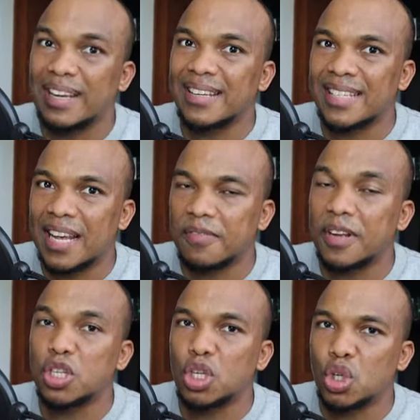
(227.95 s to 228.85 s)
is safe
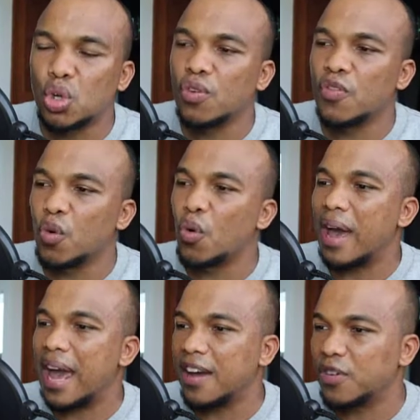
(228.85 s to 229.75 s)
and secure for
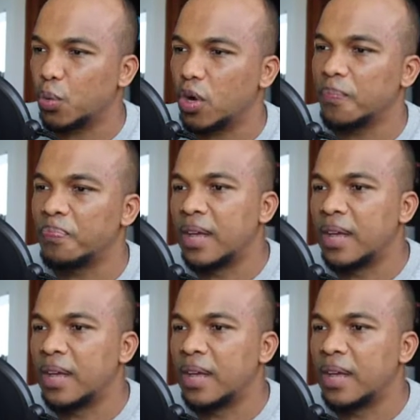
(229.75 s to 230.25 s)
everyone.